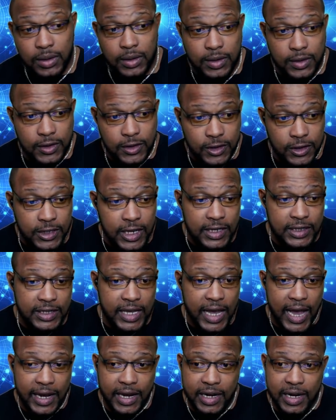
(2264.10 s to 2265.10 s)
since
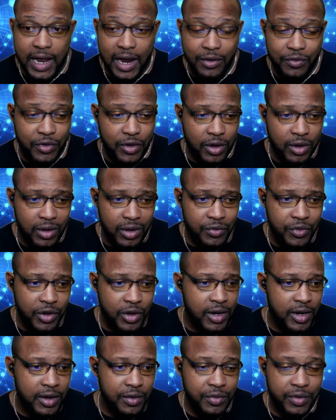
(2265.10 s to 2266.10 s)
I did that video, the video
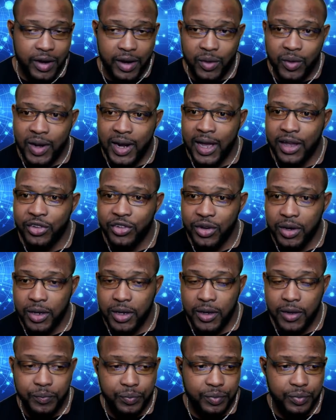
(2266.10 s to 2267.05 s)
did very well actually.